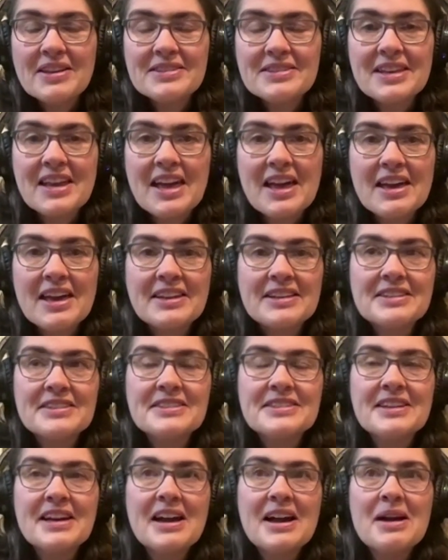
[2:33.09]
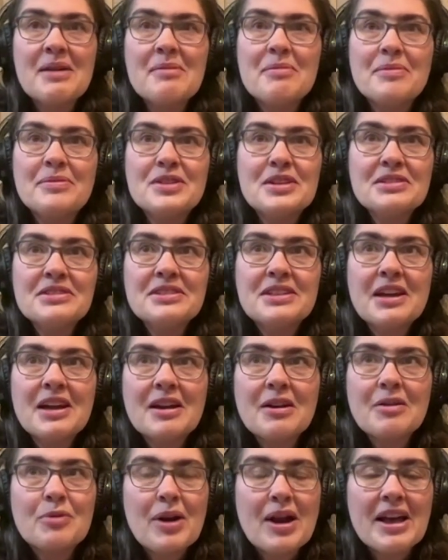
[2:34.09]
of peace and um,
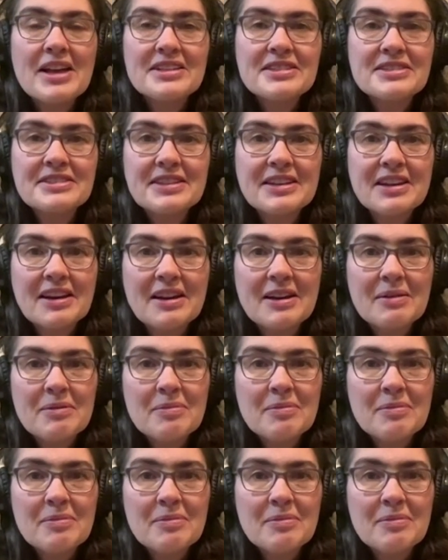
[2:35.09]
just at rest.